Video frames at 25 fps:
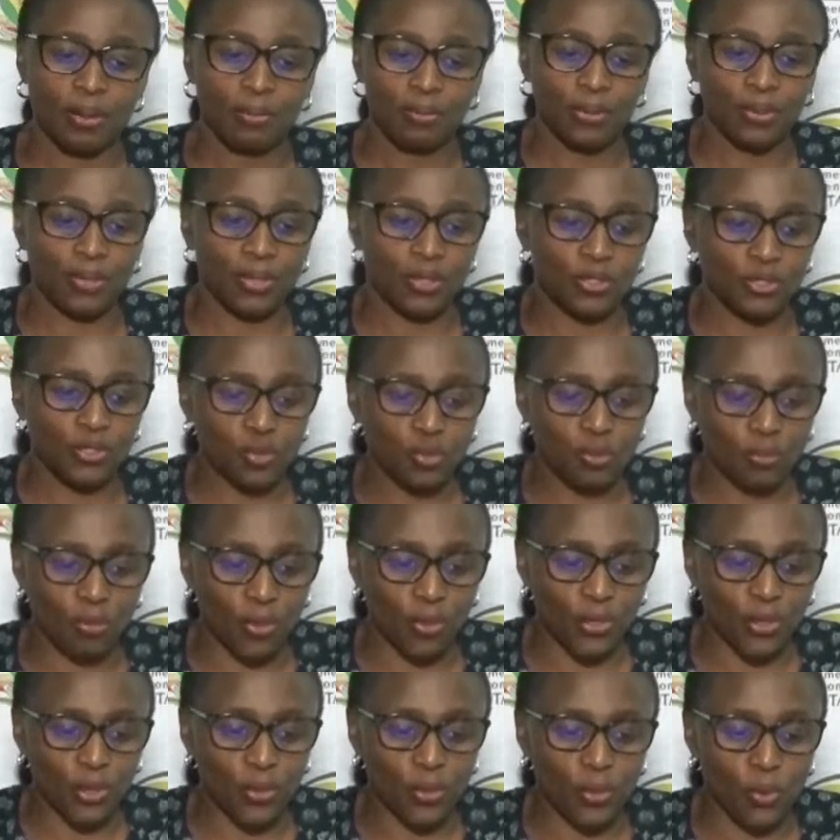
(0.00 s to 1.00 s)
because
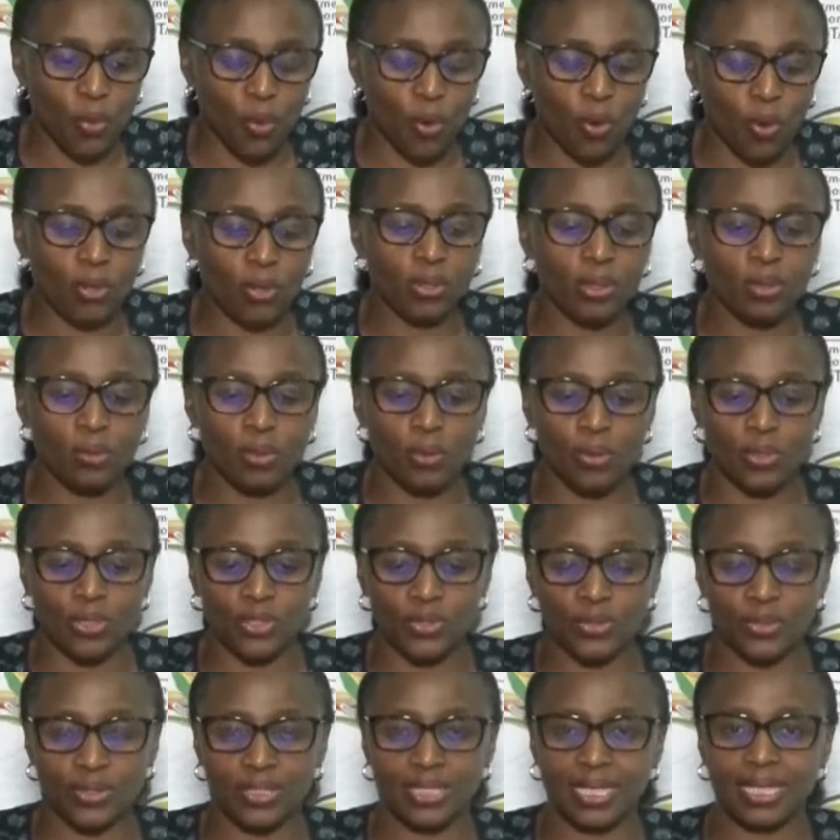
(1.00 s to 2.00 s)
tomorrow we're all going
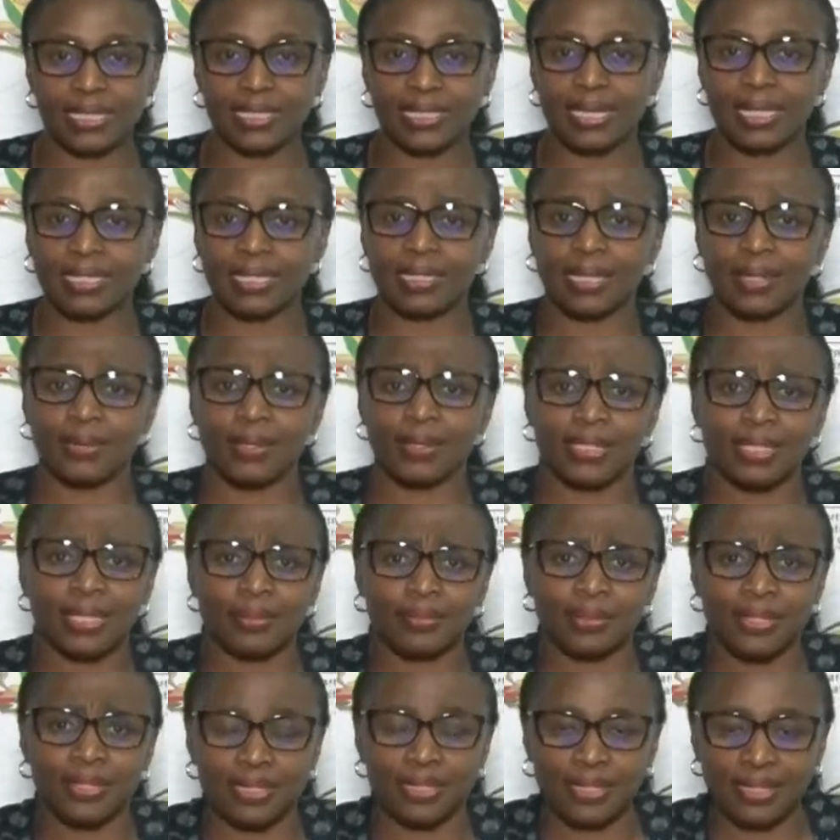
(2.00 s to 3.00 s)
to start as our
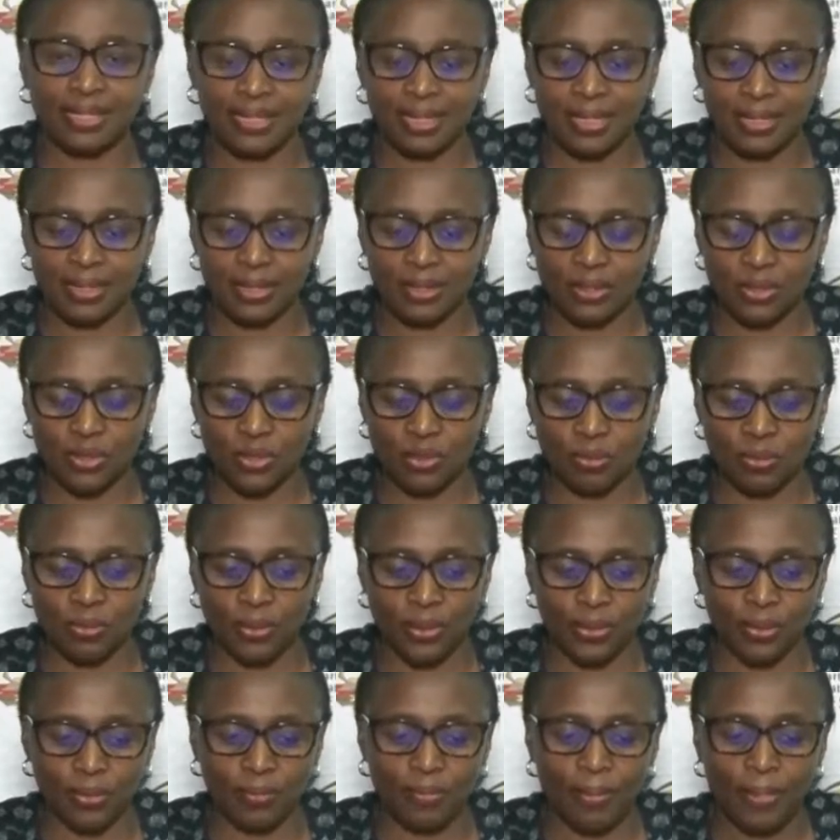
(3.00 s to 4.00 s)
subject is starting
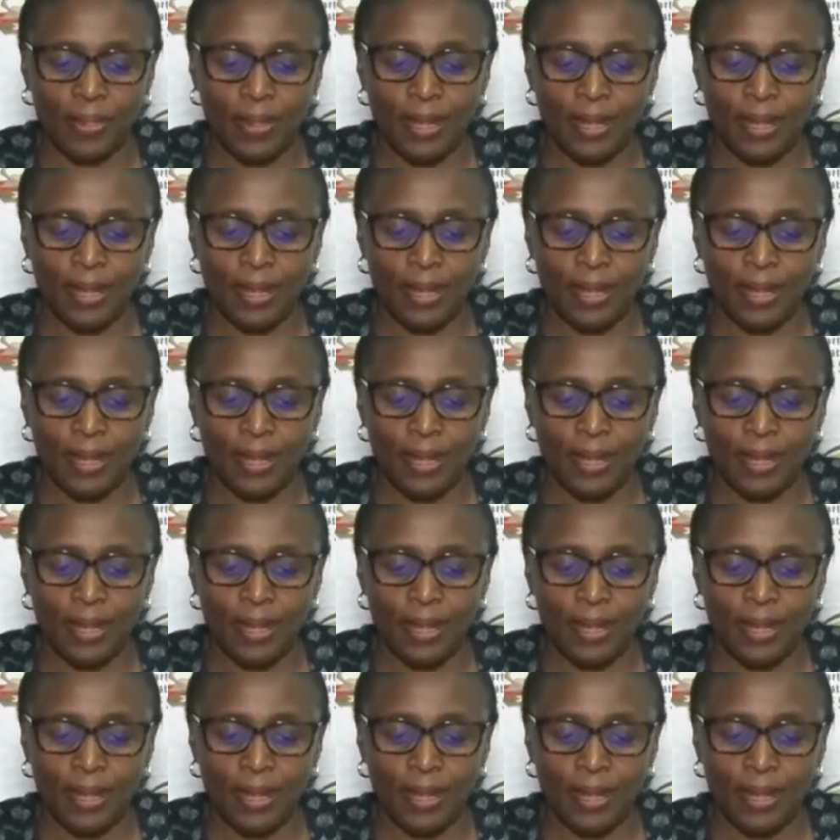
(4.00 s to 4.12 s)
tomorrow.